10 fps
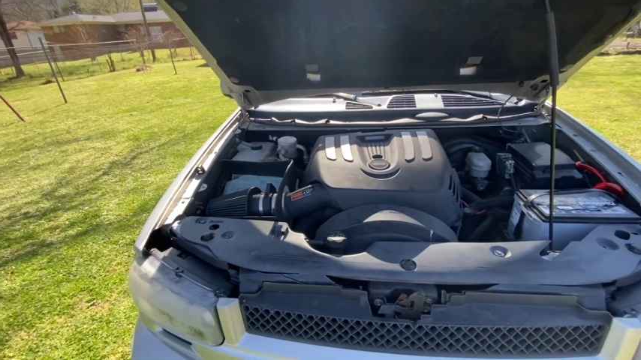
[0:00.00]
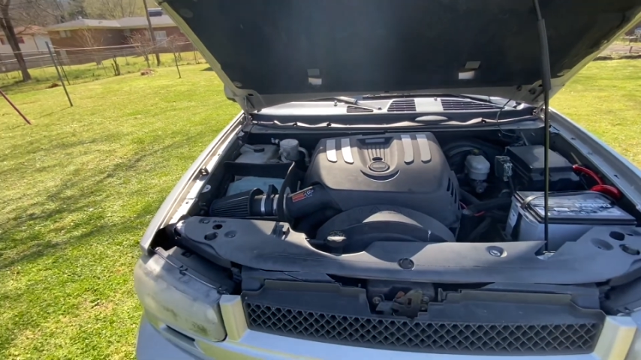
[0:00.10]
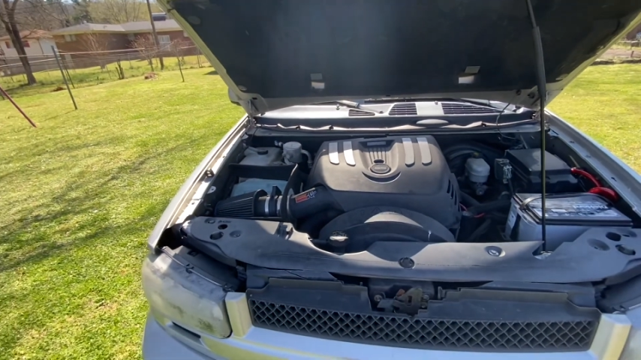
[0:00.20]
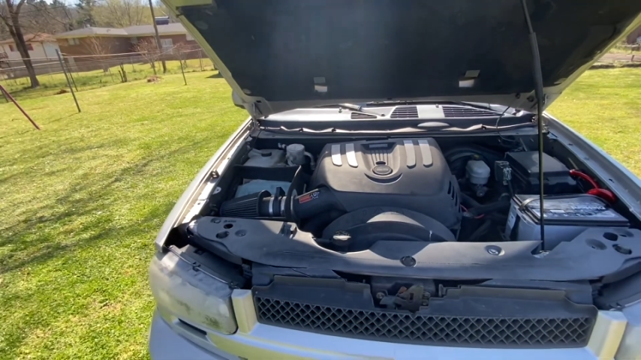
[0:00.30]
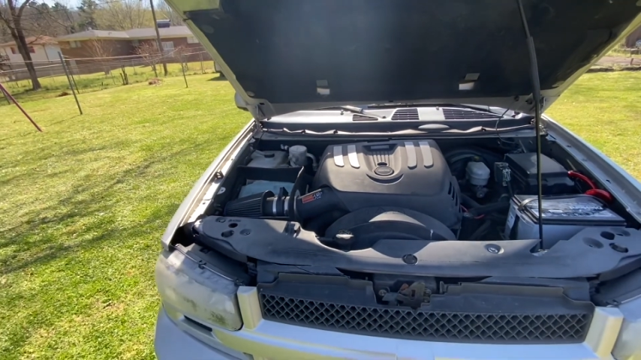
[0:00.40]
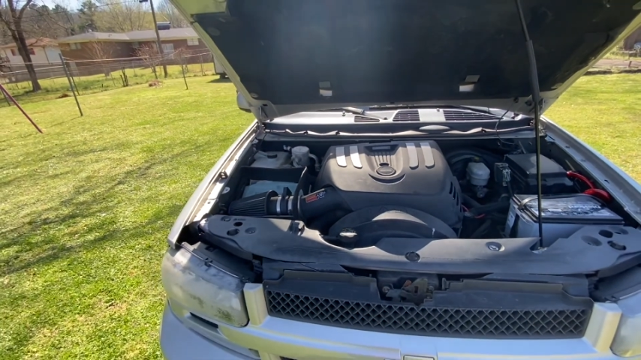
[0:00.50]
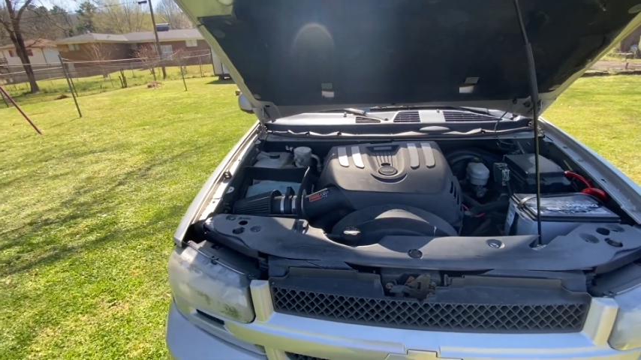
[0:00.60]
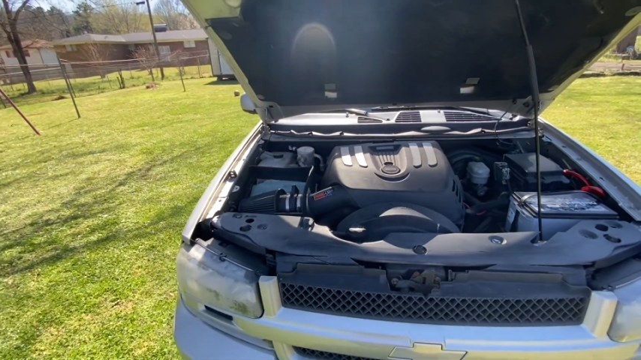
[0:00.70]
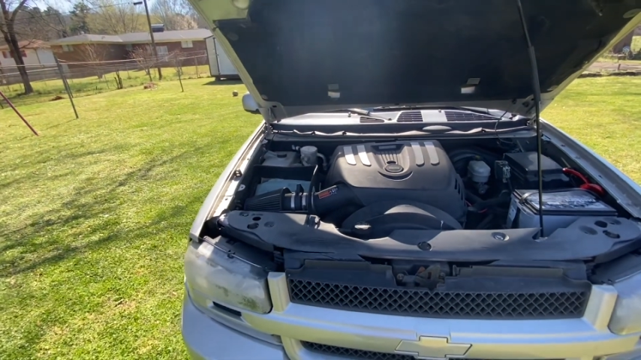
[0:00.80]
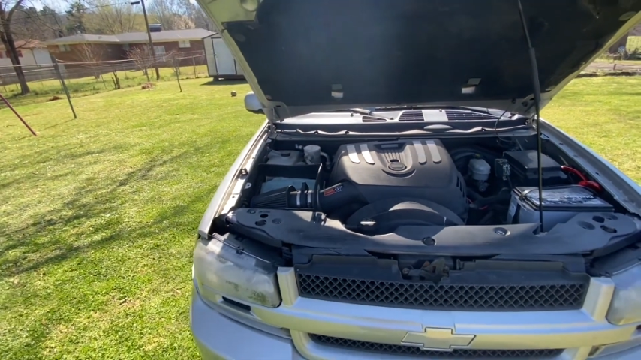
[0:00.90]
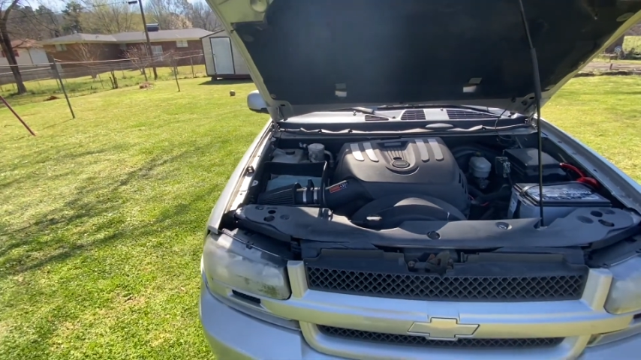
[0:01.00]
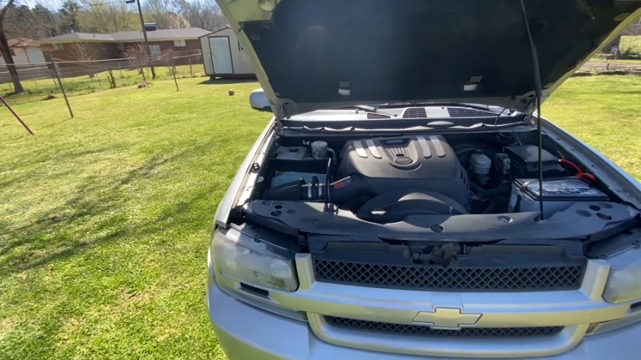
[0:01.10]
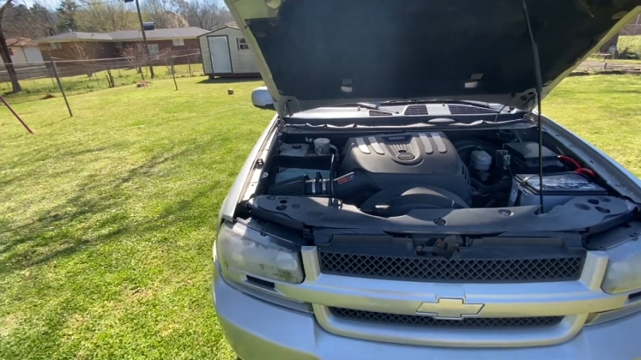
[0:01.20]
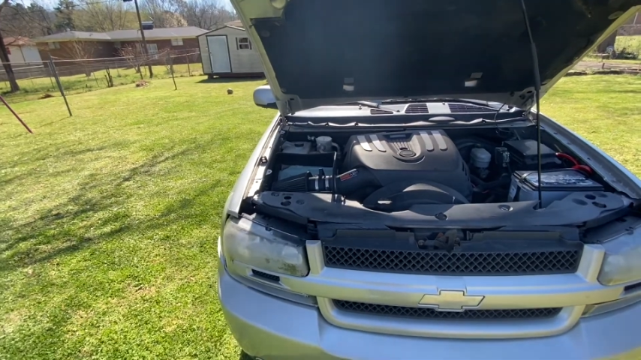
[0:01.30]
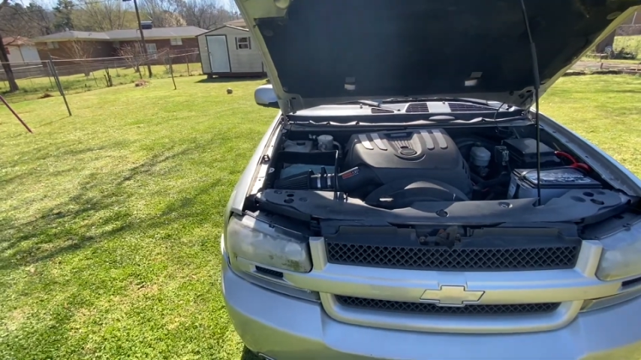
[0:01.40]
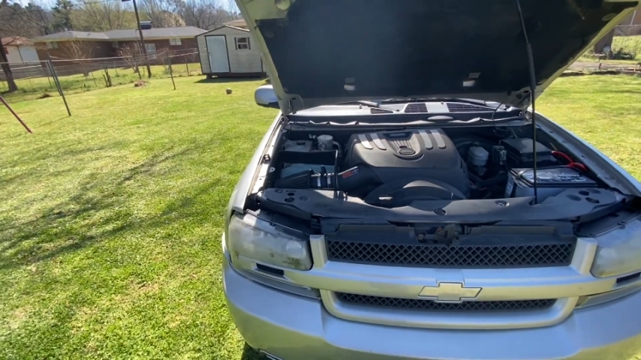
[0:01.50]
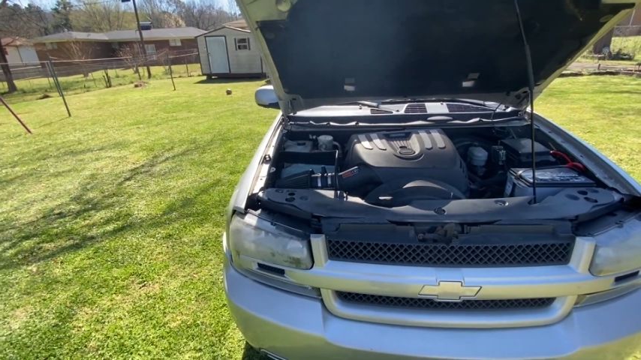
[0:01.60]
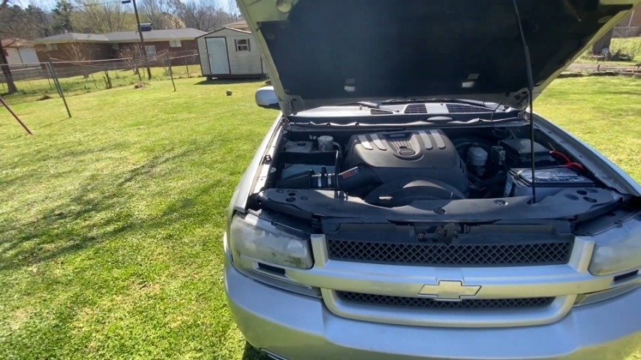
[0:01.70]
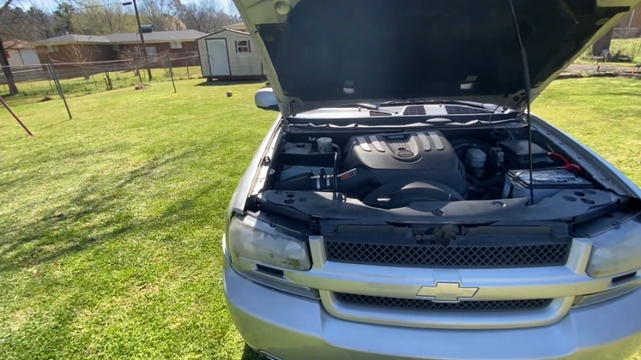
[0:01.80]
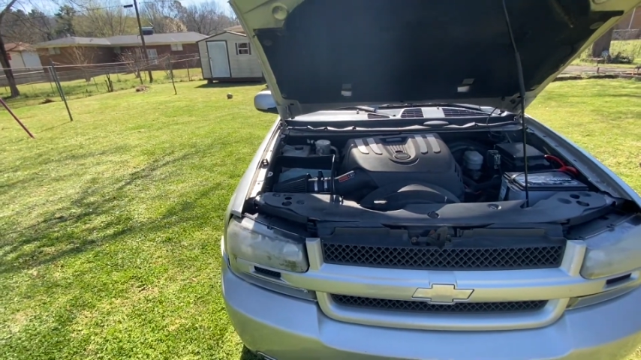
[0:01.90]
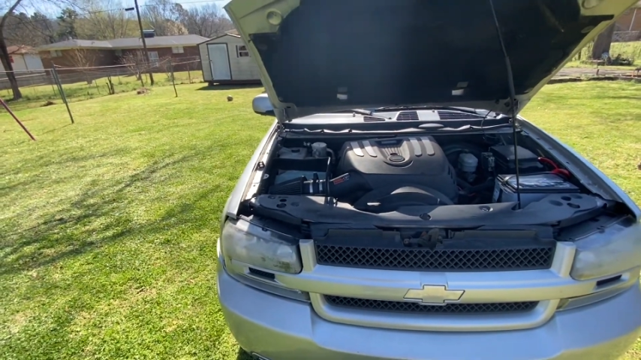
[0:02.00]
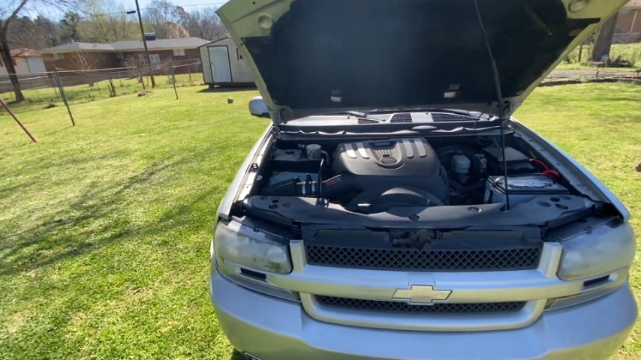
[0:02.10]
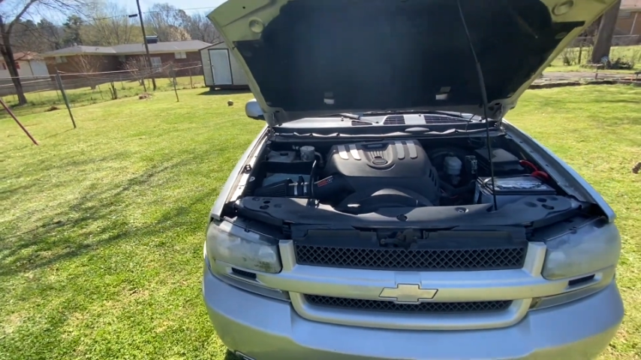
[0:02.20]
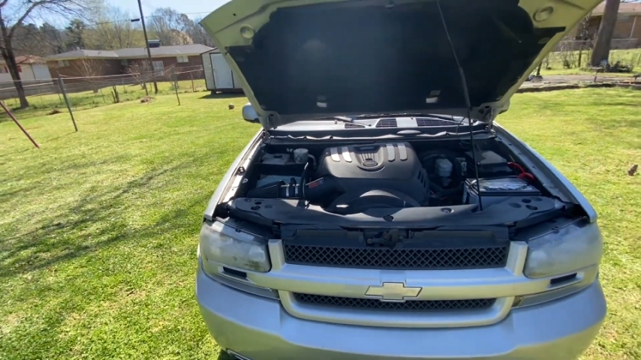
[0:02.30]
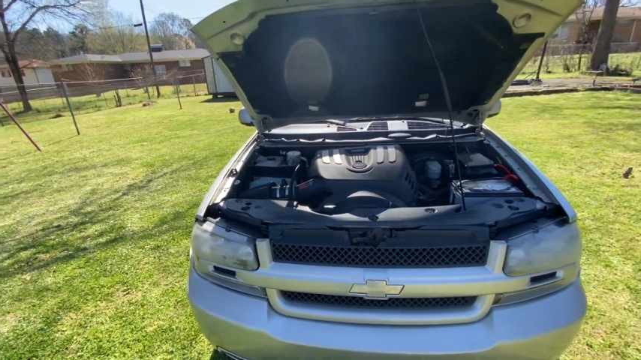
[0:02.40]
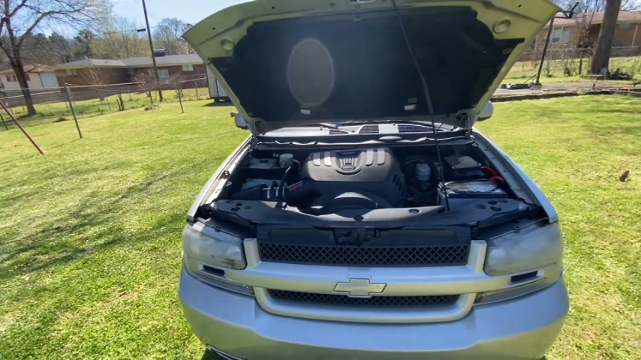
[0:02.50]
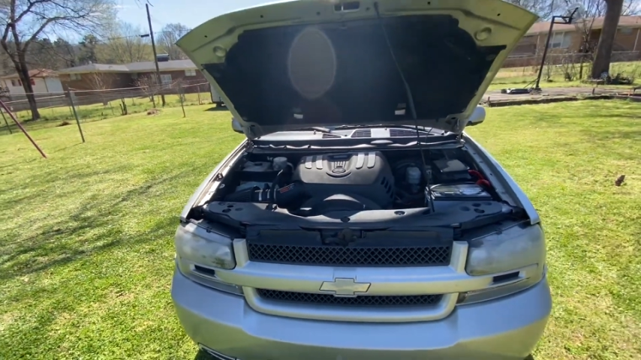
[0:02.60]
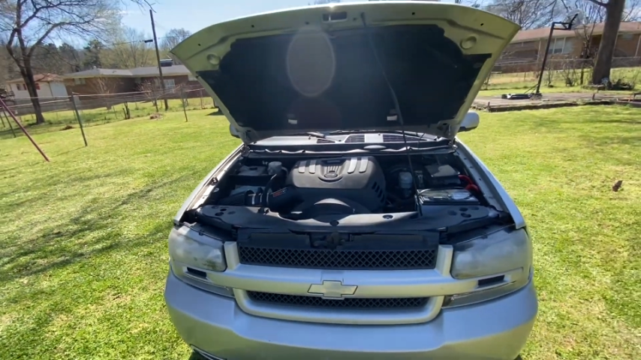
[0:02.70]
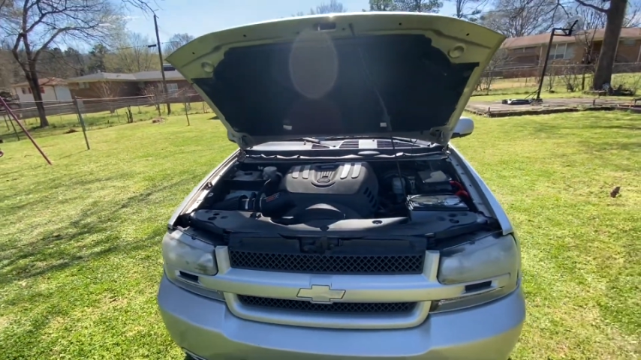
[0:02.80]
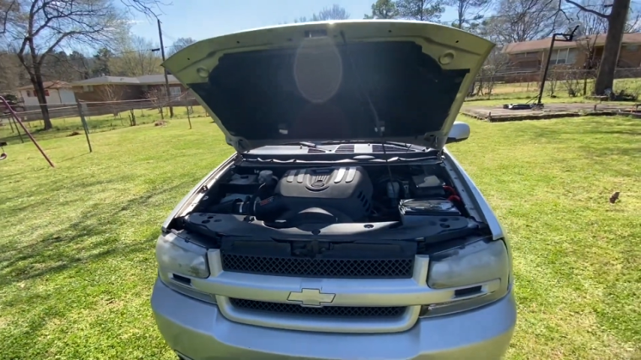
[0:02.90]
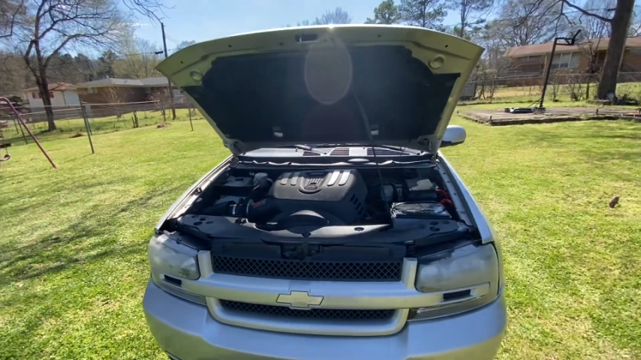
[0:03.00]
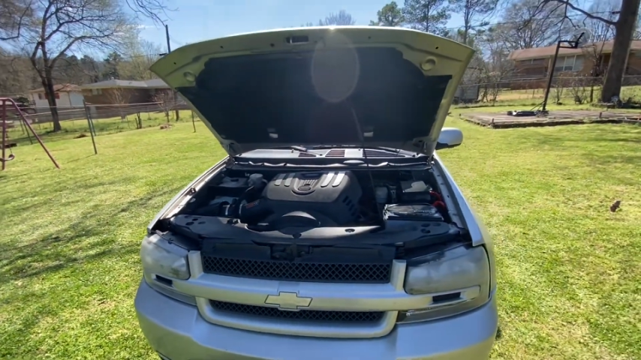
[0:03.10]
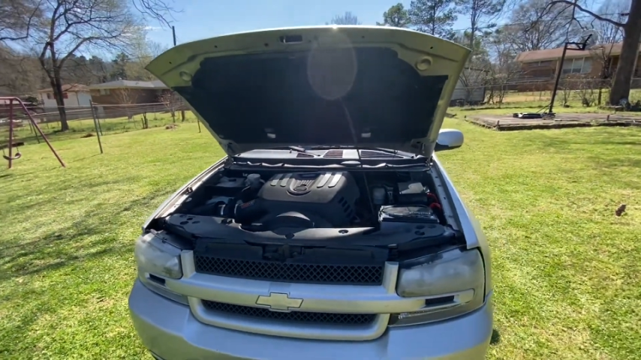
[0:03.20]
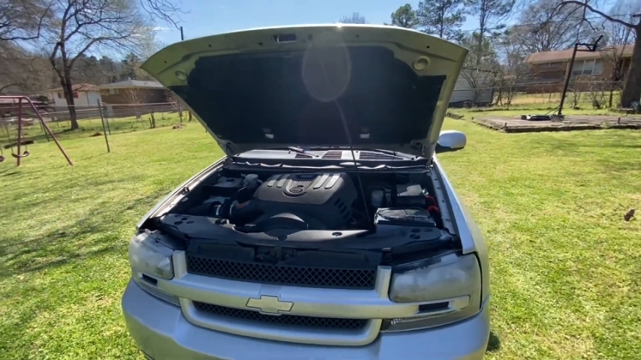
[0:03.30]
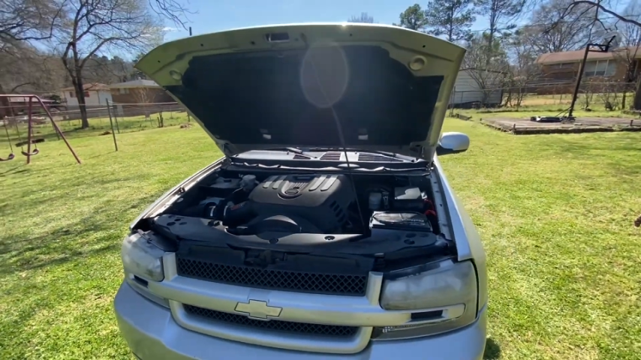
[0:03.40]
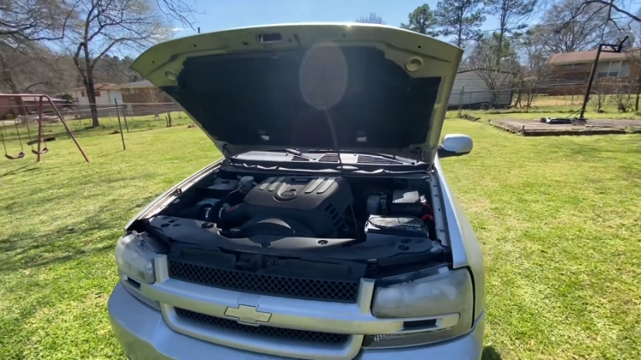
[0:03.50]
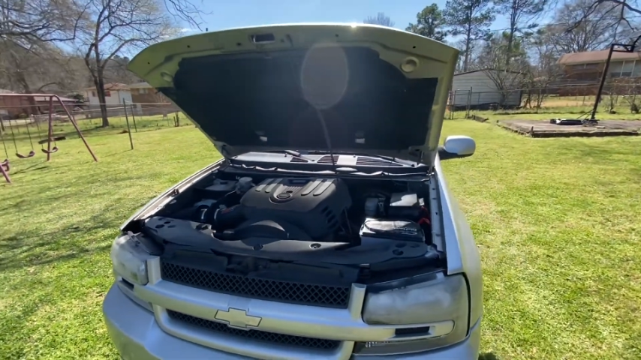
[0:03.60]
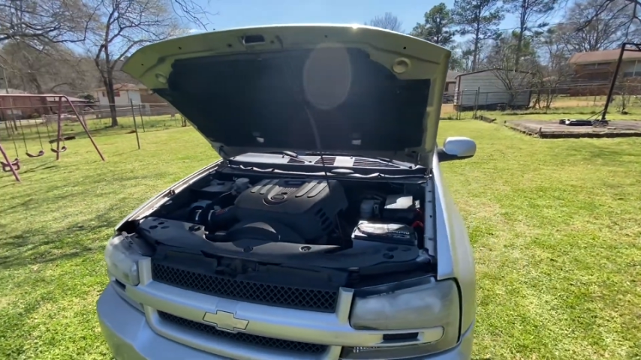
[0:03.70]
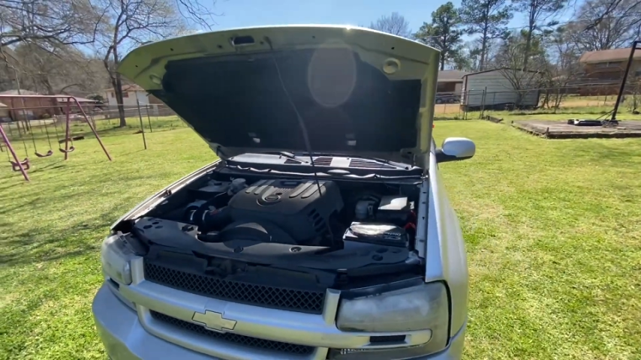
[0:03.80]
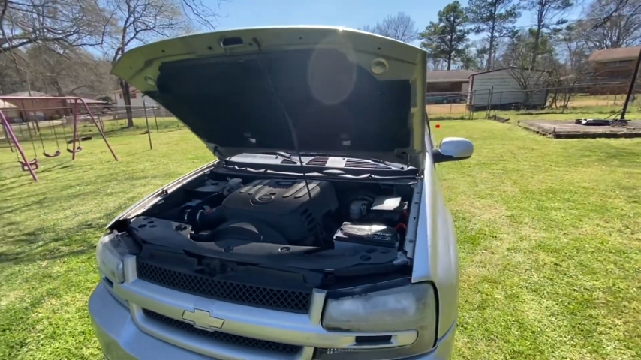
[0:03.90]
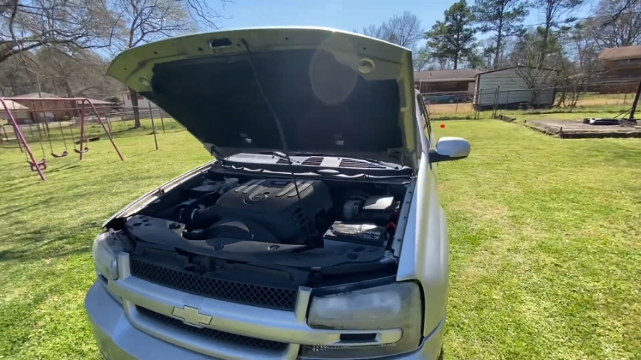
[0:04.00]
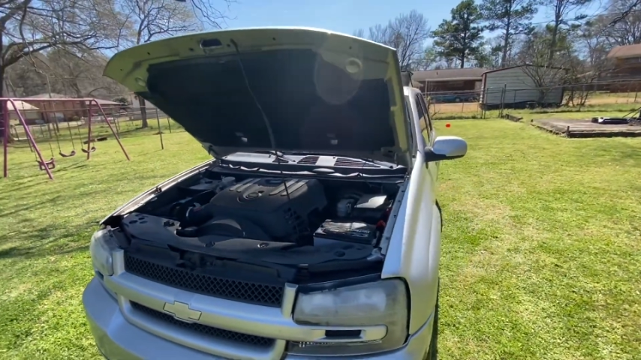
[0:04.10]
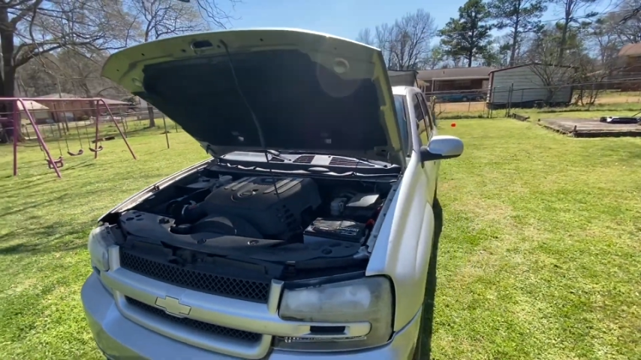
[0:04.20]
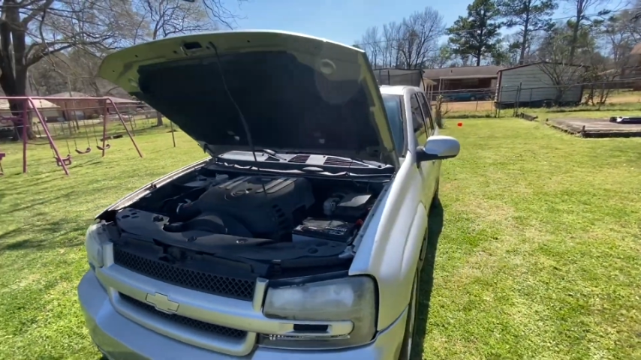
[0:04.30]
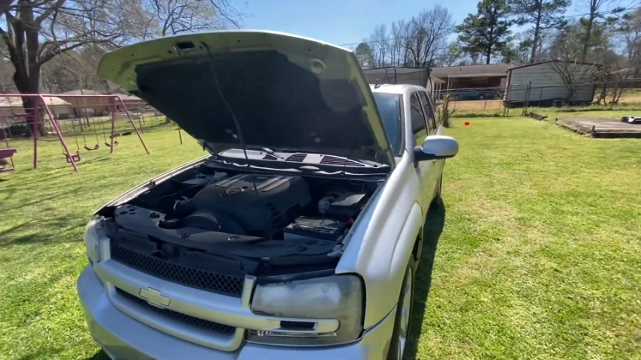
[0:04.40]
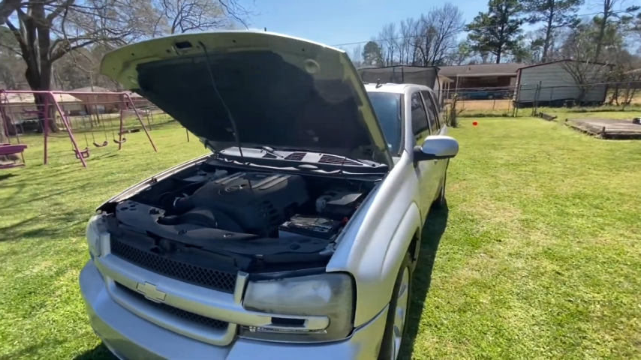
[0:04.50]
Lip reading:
(no speaker visible)